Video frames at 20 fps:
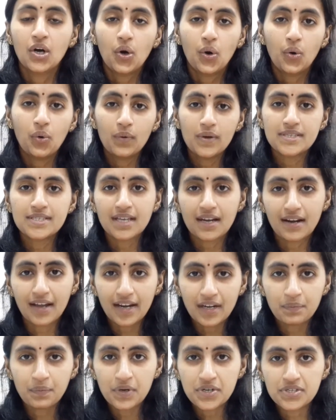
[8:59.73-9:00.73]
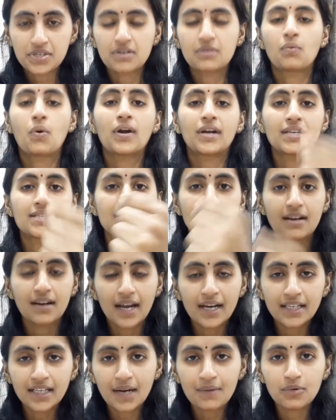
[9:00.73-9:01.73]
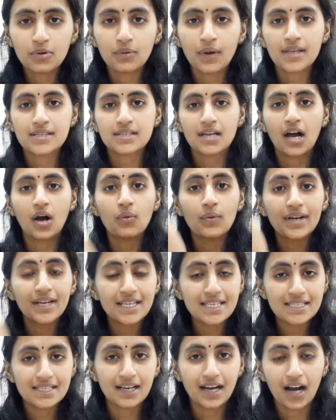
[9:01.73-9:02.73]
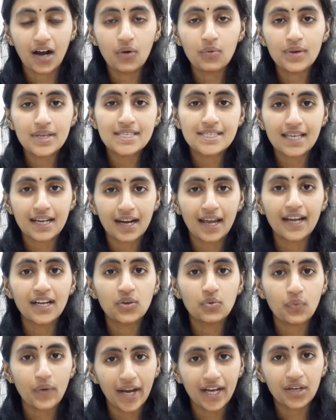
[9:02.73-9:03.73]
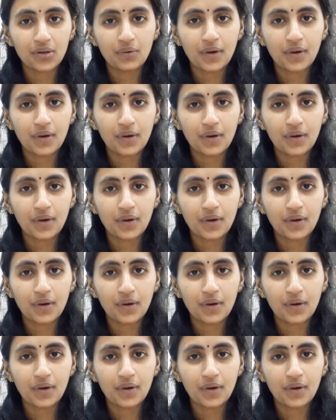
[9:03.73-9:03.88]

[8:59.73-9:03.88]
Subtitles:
who is the right person, what is the right time to ask, how is the right way to